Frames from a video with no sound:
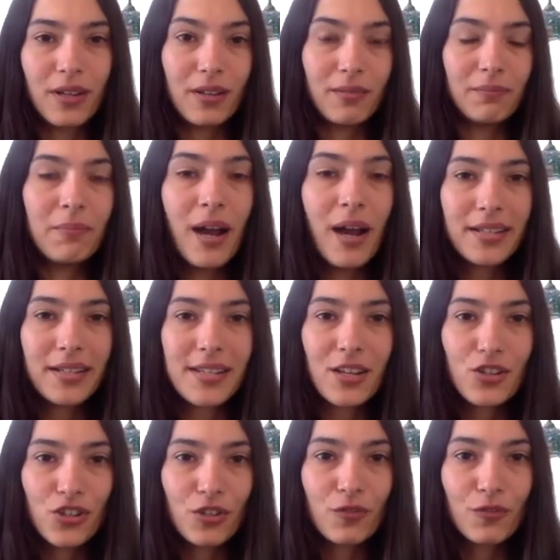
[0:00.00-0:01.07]
my
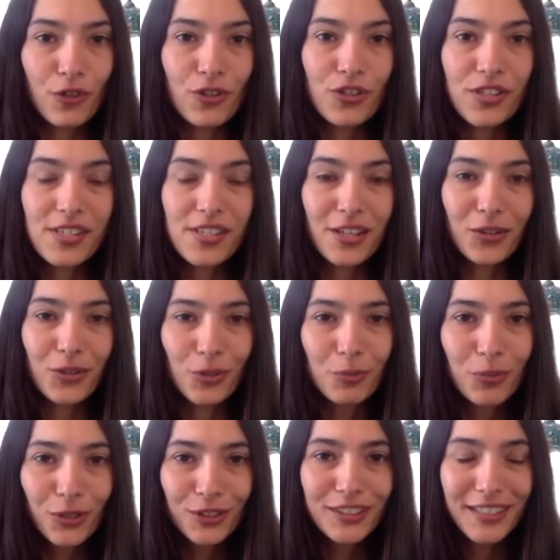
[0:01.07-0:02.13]
attention first is that your
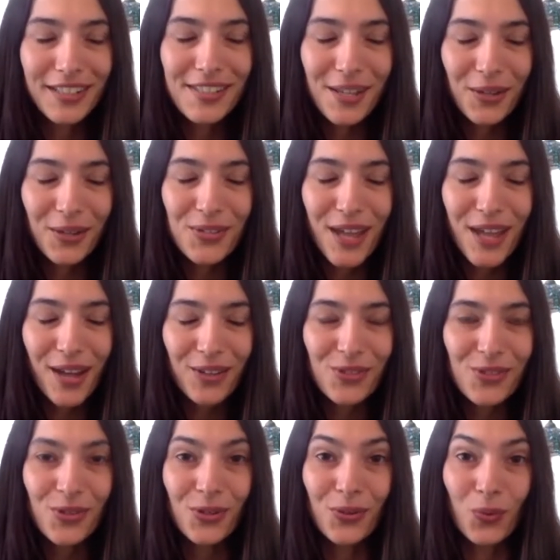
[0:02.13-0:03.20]
book sets out to
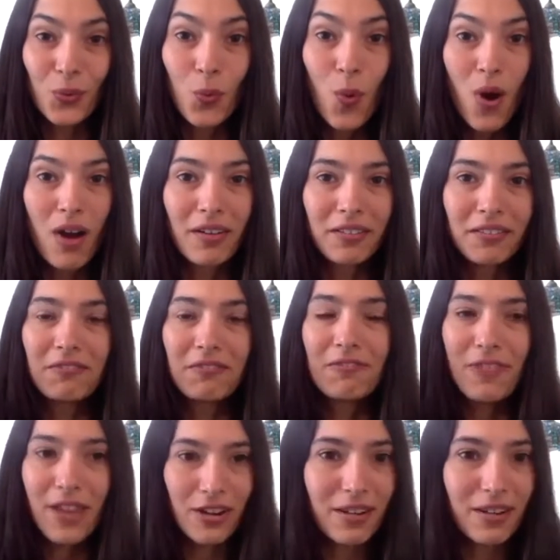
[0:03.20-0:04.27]
answer one
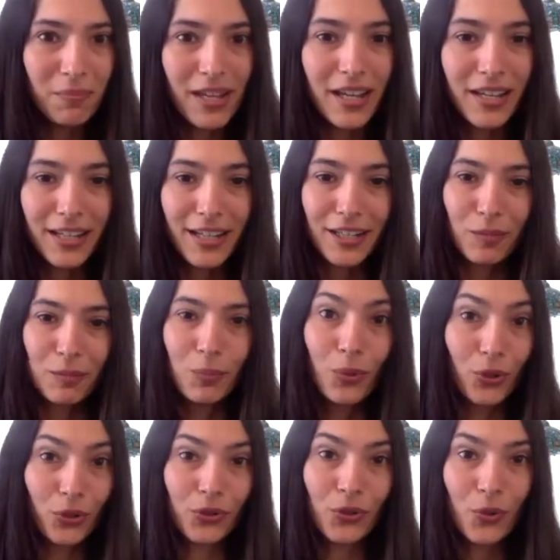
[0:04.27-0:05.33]
very big and
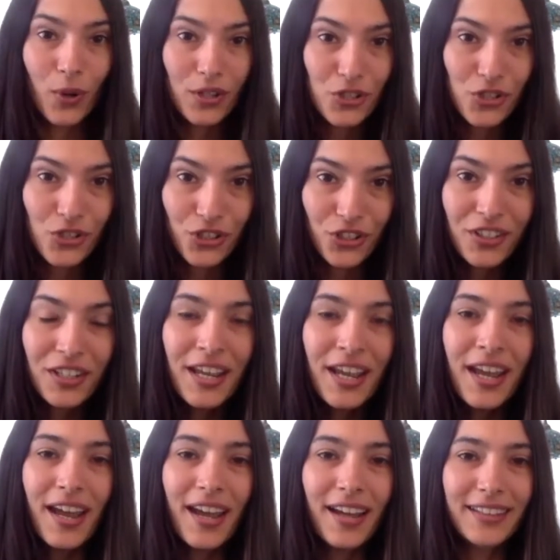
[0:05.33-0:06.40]
important question.
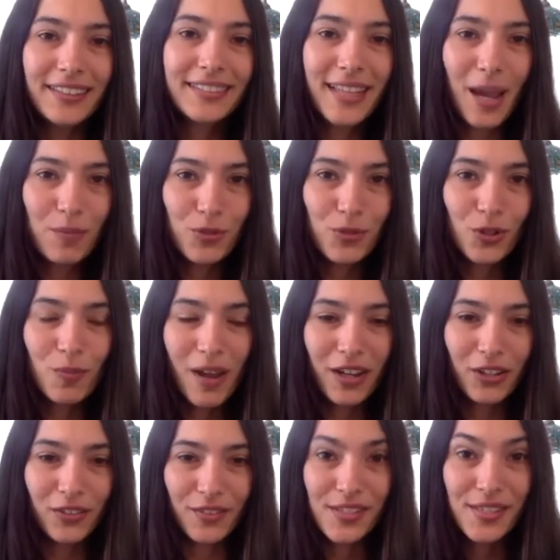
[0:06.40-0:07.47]
It's captured
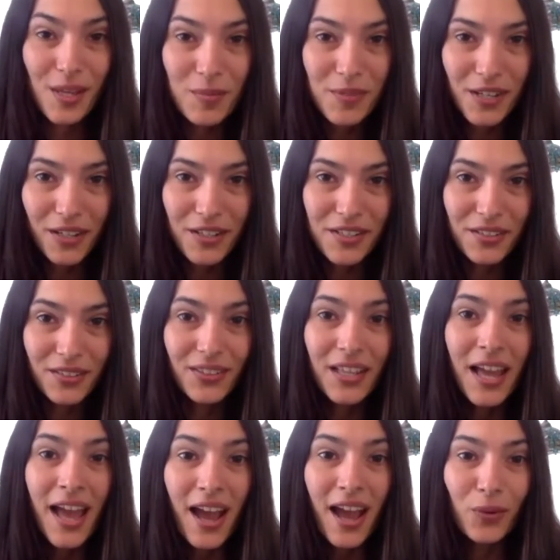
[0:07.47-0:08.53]
by the subtitle,
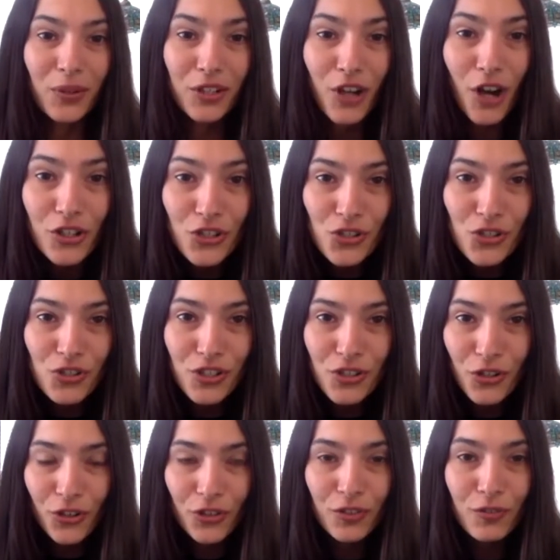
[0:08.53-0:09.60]
How a Country
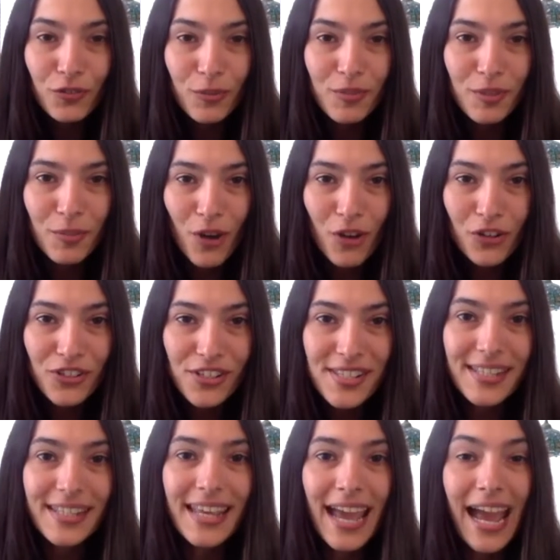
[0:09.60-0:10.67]
Turned from
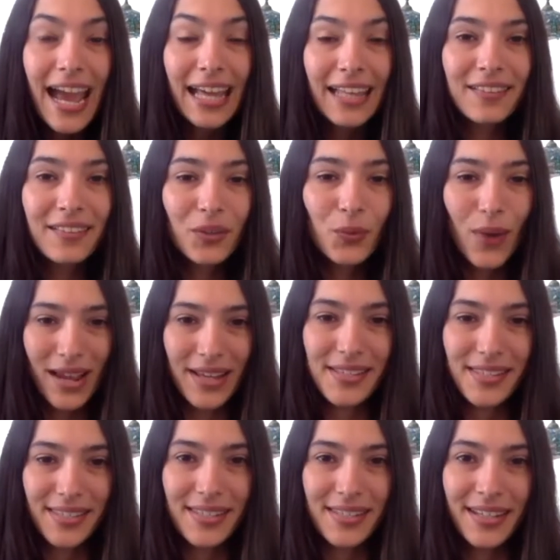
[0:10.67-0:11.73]
Democracy and the
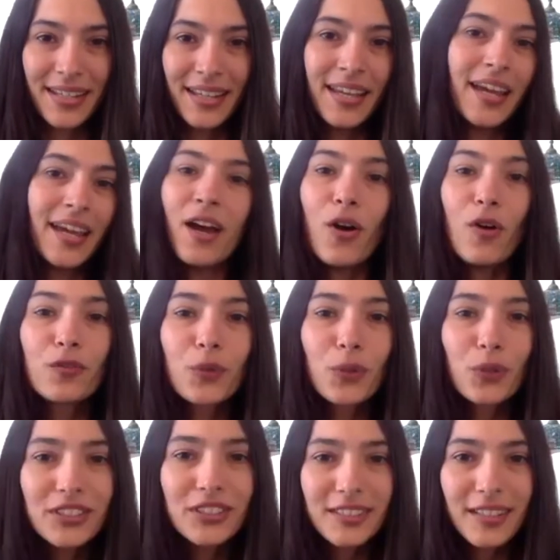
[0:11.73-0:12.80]
West. Of
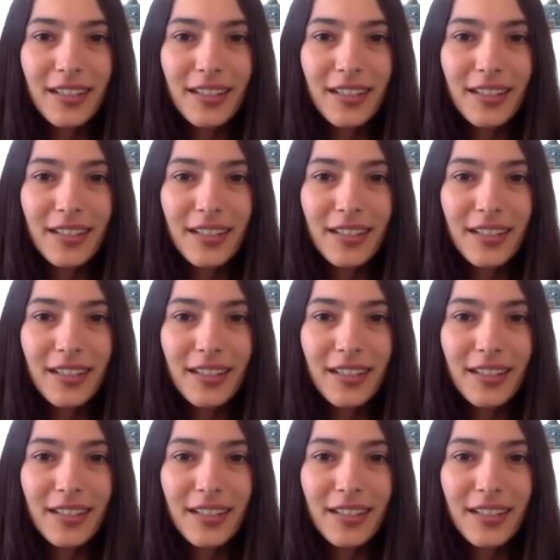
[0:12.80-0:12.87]
course,